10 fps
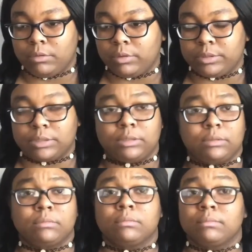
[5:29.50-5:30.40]
or just
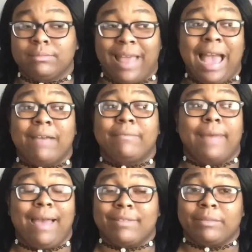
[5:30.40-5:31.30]
have
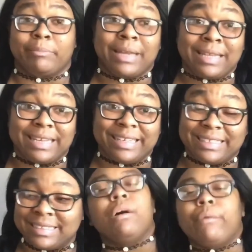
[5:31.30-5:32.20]
have an
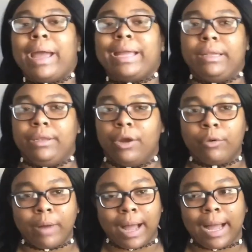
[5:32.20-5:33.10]
opinion. Why
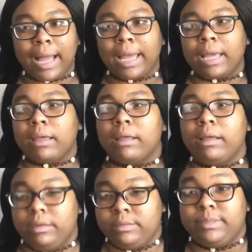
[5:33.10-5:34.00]
don't I?
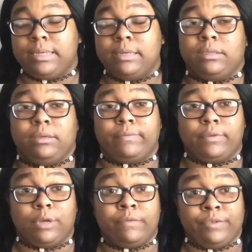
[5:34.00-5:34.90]
It's because of
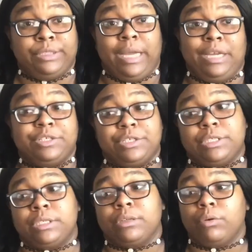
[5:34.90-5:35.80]

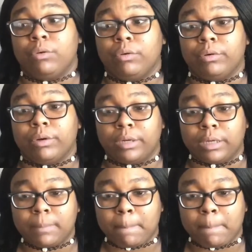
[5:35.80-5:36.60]
confrontation or